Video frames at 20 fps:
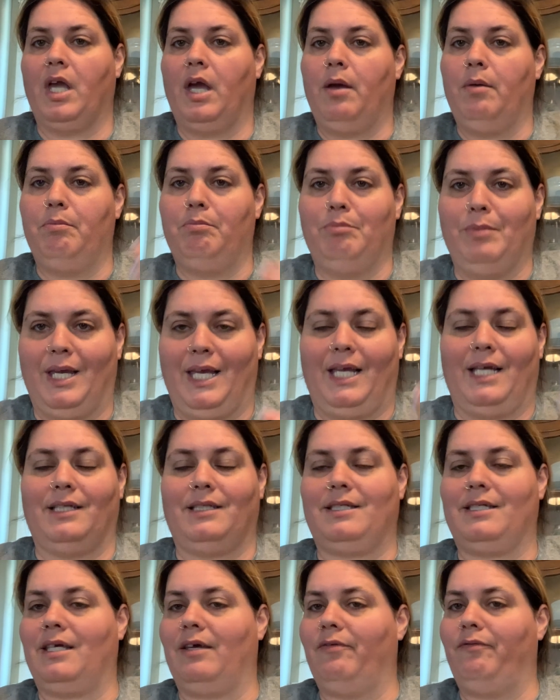
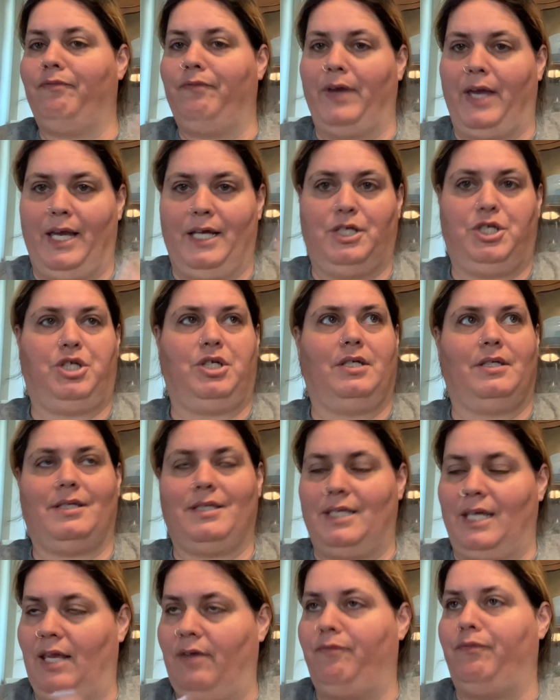Meat, fish,
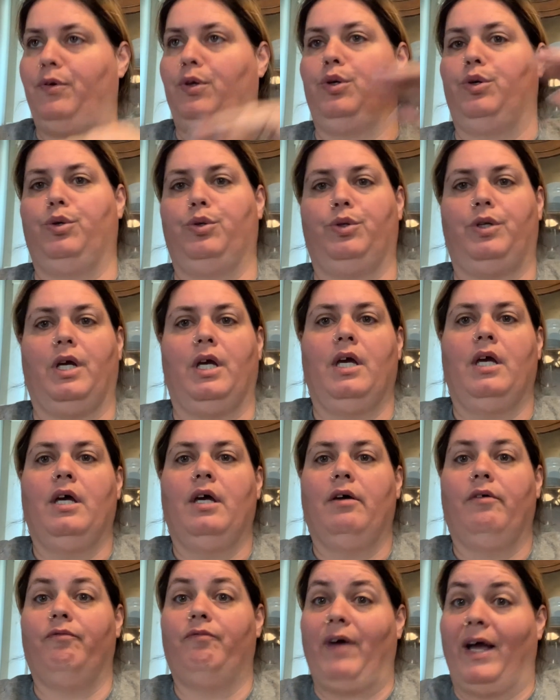seafood,
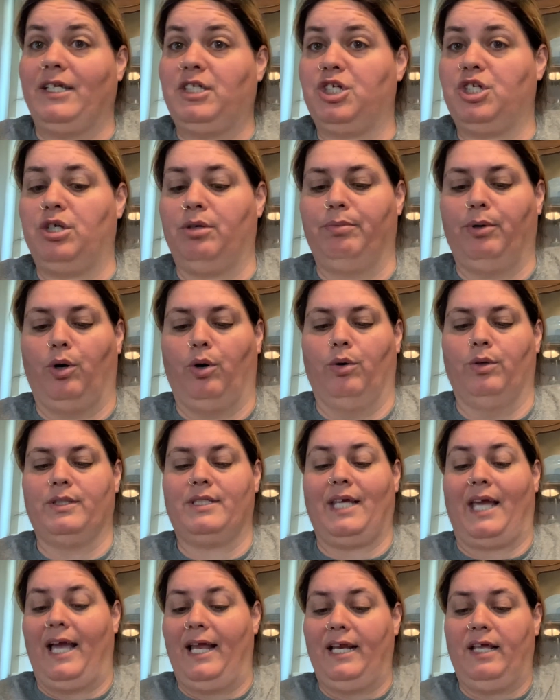vegetables,
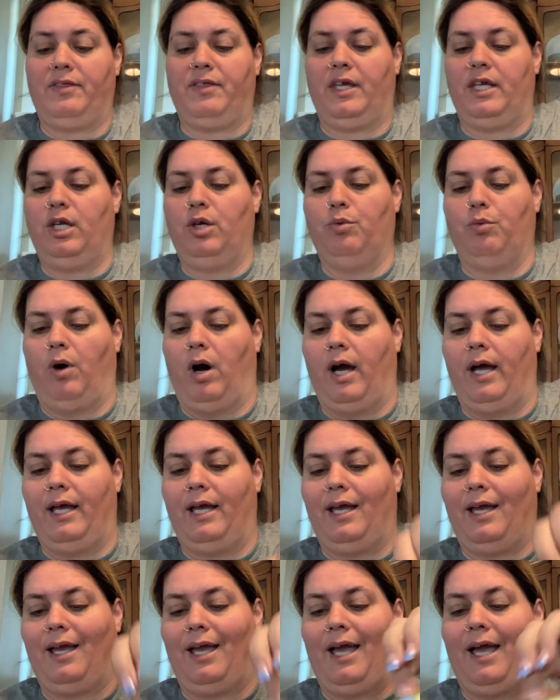anything you want,
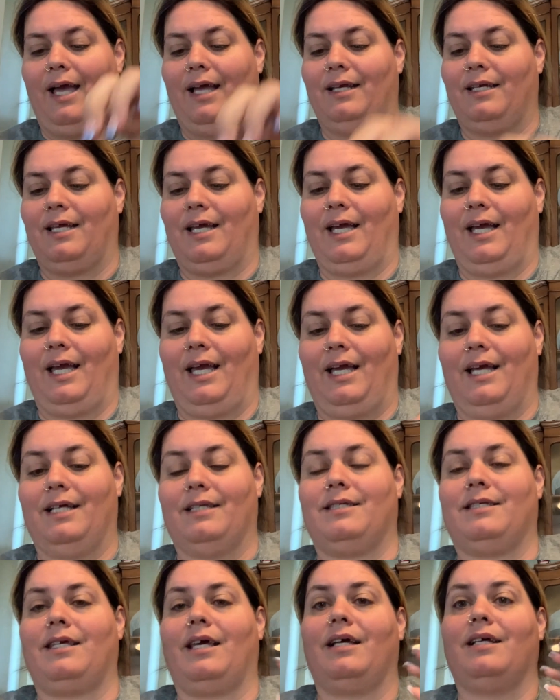and
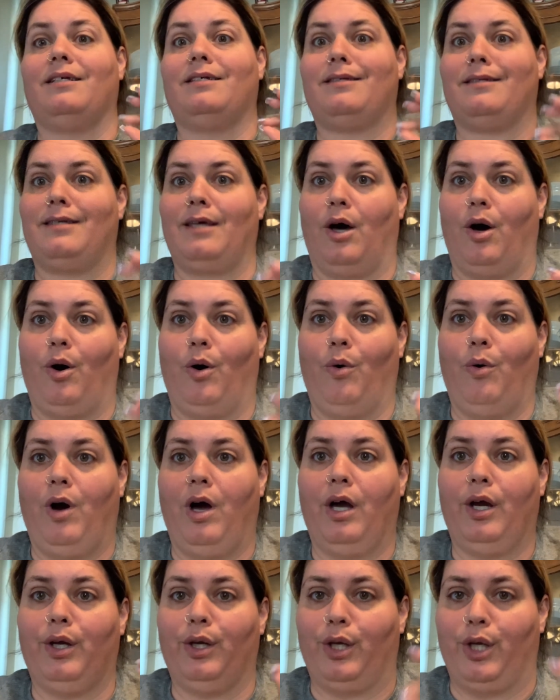it's so
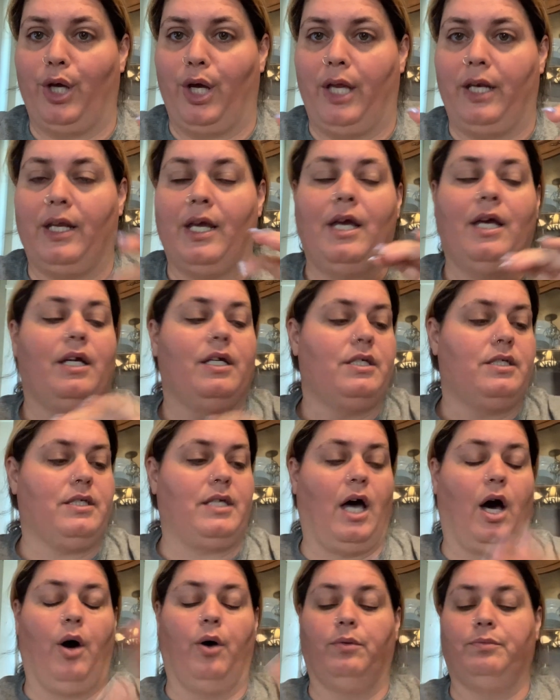good.
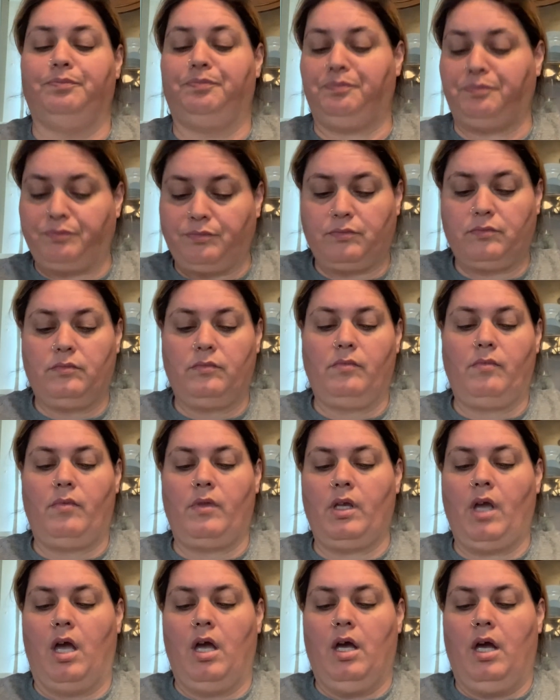So
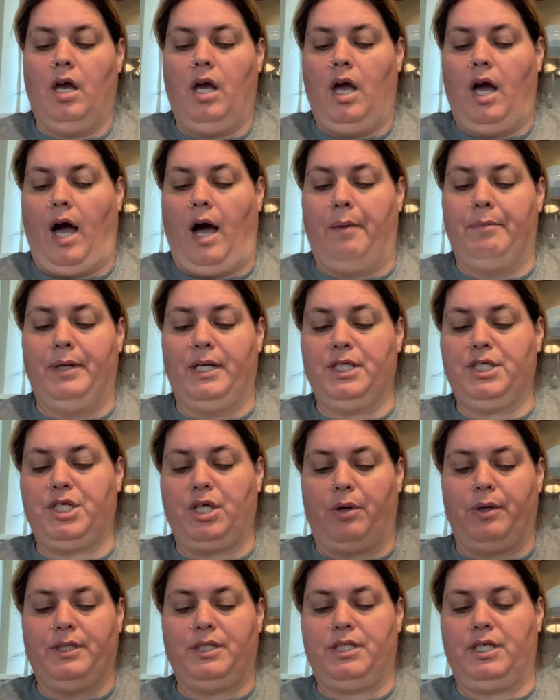I'm going to
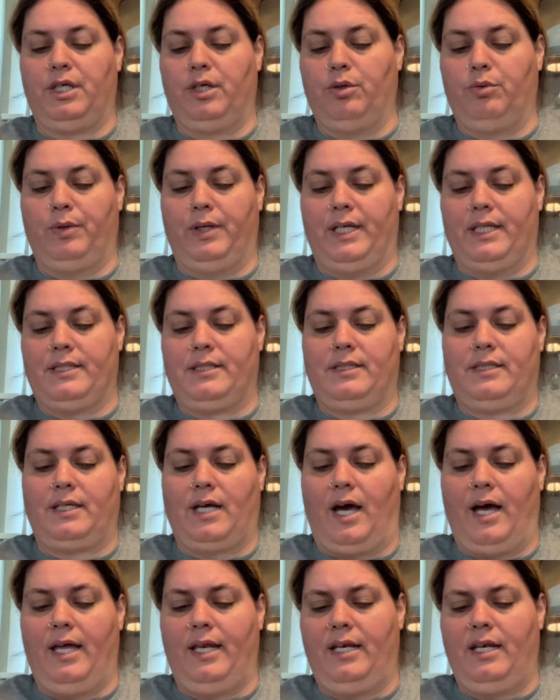show it to you when it's
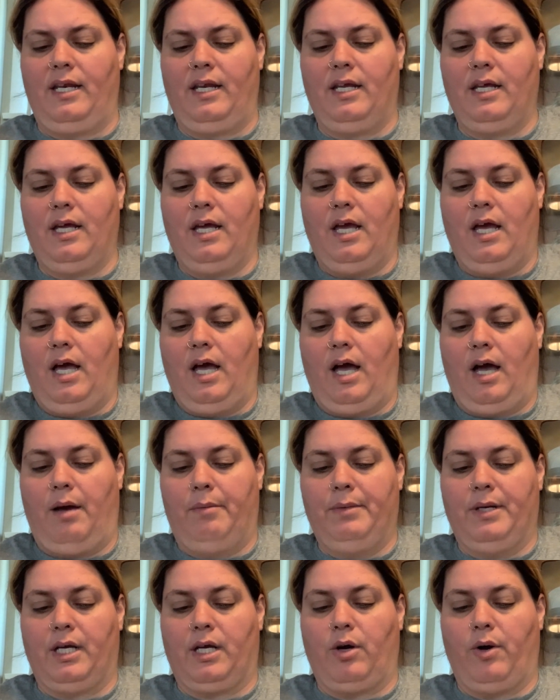done. I'm
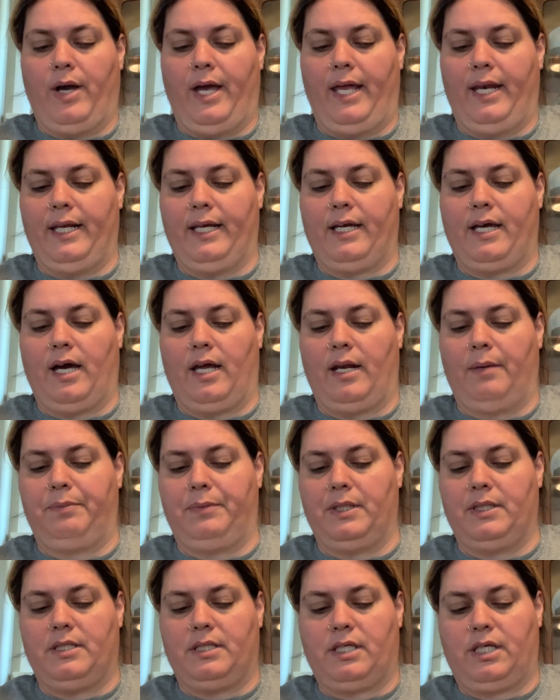going to go ahead and cut up
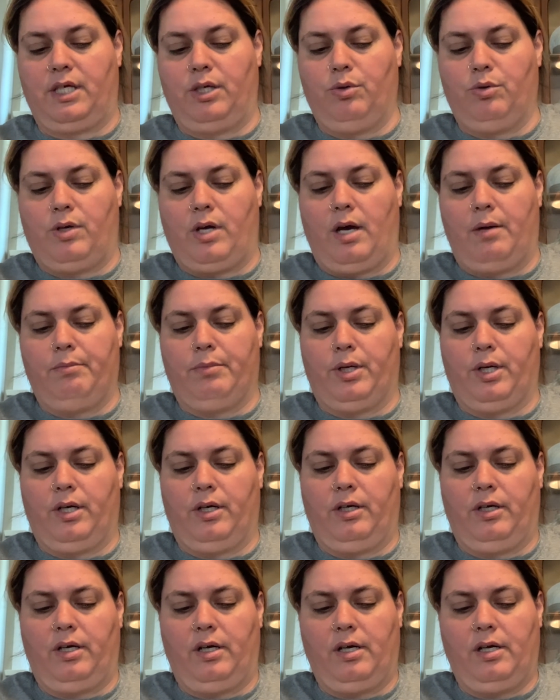this cucumber.